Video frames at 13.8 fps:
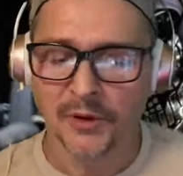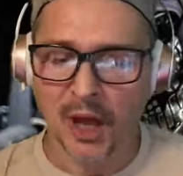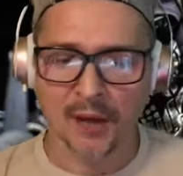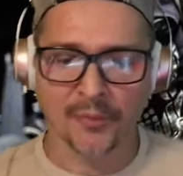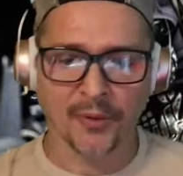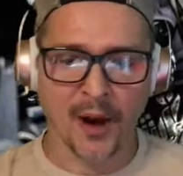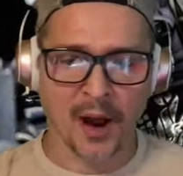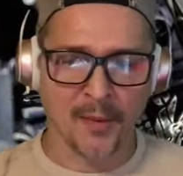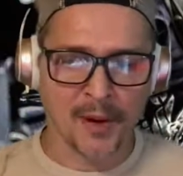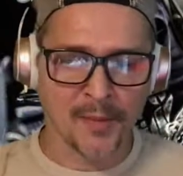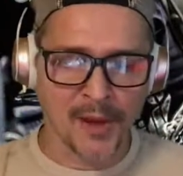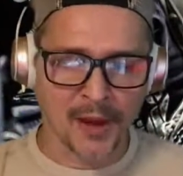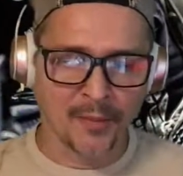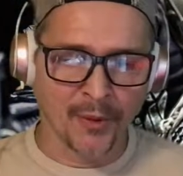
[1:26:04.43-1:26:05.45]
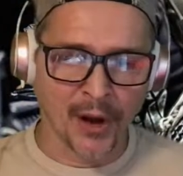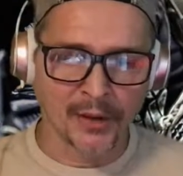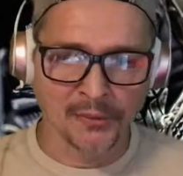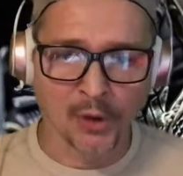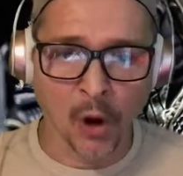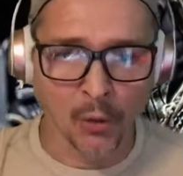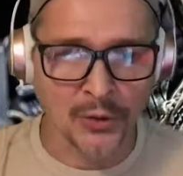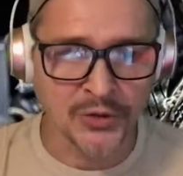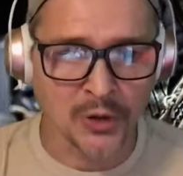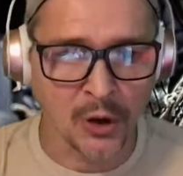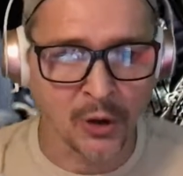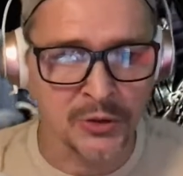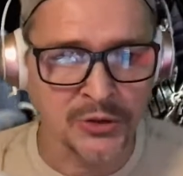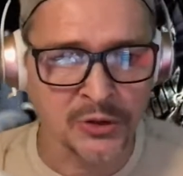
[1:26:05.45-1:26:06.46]
not a problem, my man, Brent. Always,
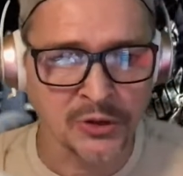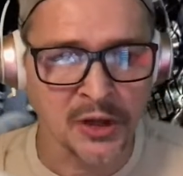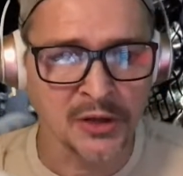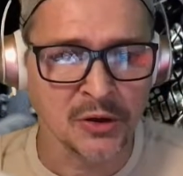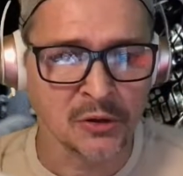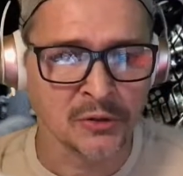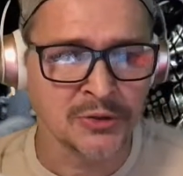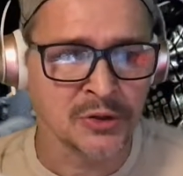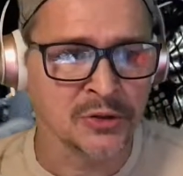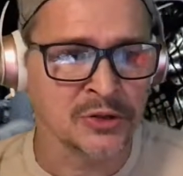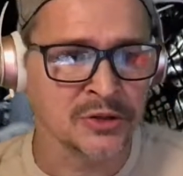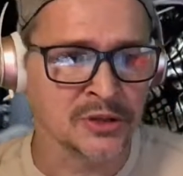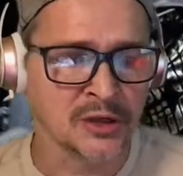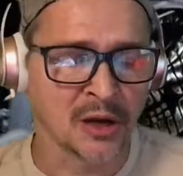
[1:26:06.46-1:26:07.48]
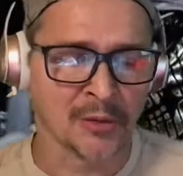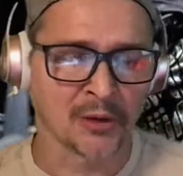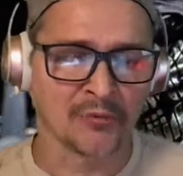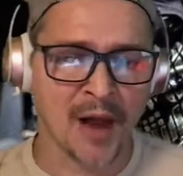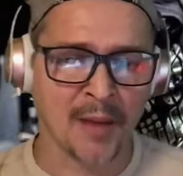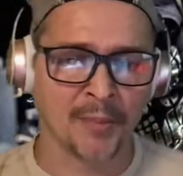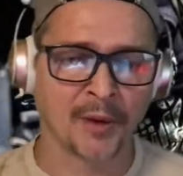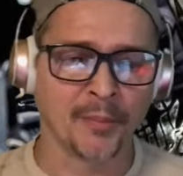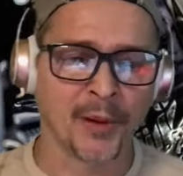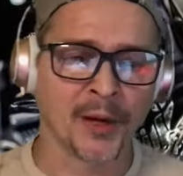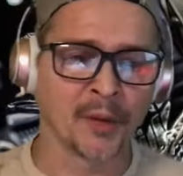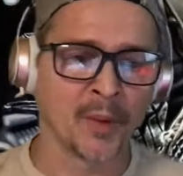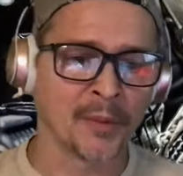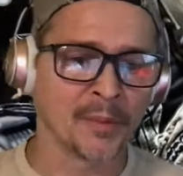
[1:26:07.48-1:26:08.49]
always good, to, always good to see you. I'm going to wrap it up
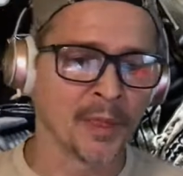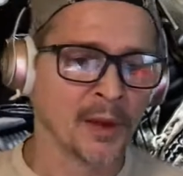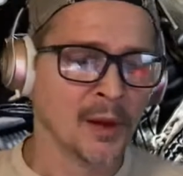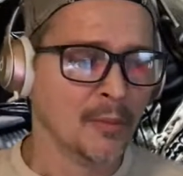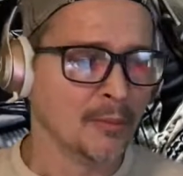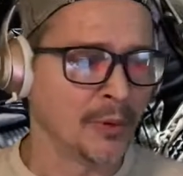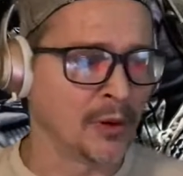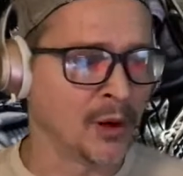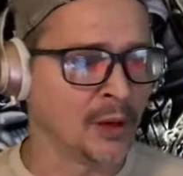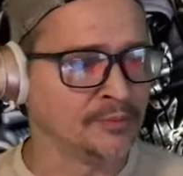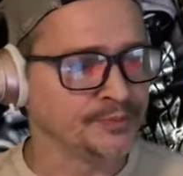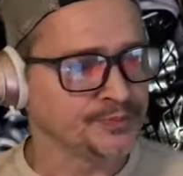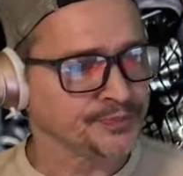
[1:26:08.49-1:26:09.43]
anyway, but um,